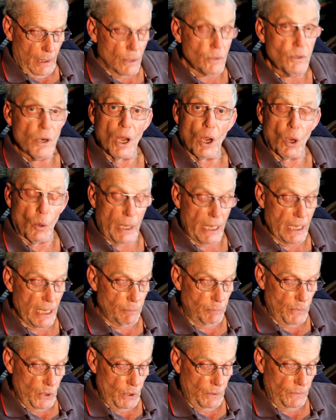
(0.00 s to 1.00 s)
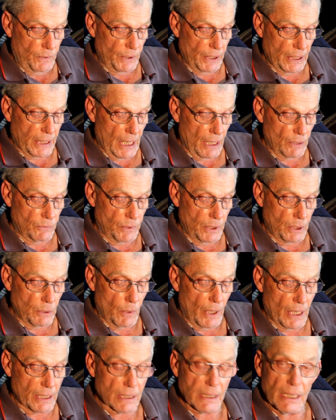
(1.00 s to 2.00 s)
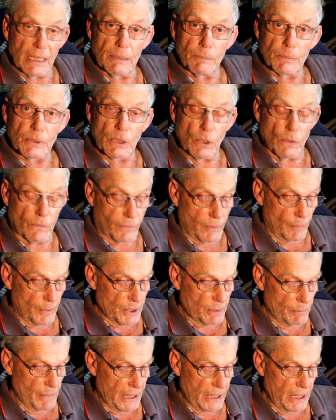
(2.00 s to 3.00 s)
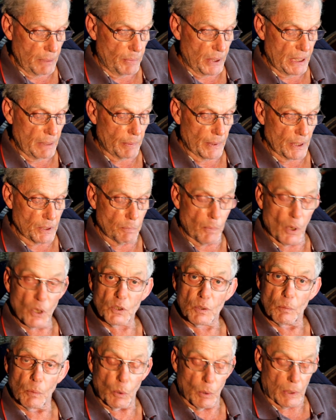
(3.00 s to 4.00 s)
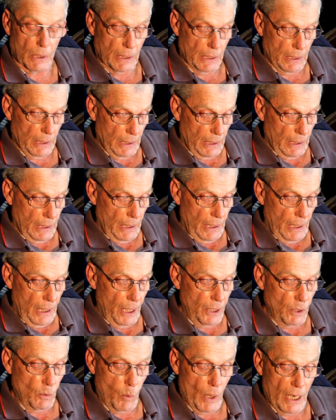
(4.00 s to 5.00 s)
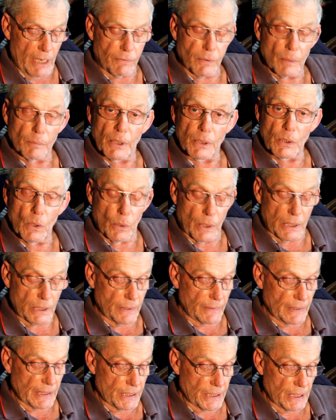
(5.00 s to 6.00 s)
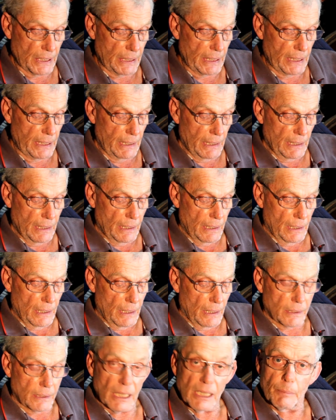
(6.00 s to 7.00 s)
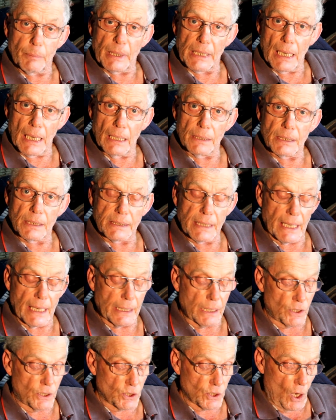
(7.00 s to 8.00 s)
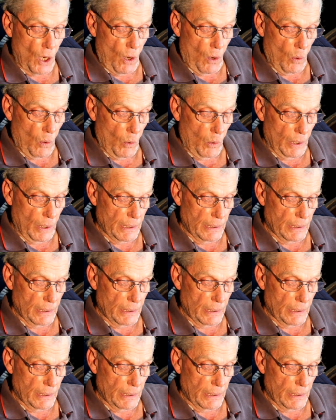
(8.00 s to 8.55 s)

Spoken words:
No, he had moved to the country to isolate himself from as many people as possible, and away from the noise of the city that had begun to take its toll.